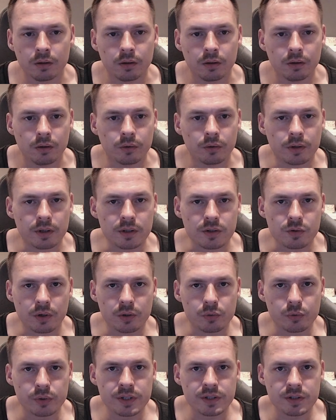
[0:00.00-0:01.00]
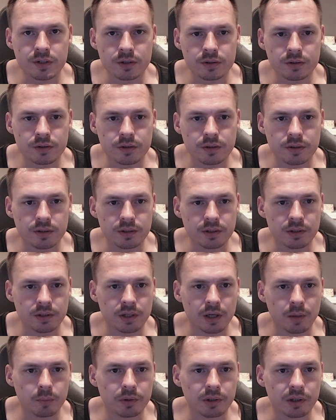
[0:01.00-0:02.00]
Okay, so I restarted the
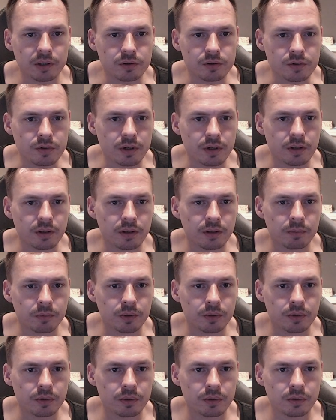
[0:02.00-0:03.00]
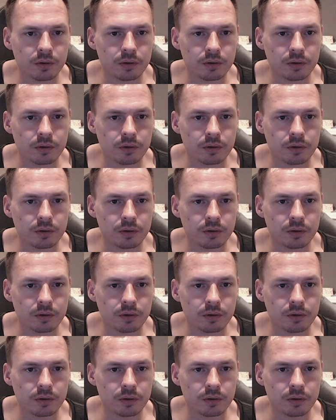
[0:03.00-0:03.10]
emulator and I'm gonna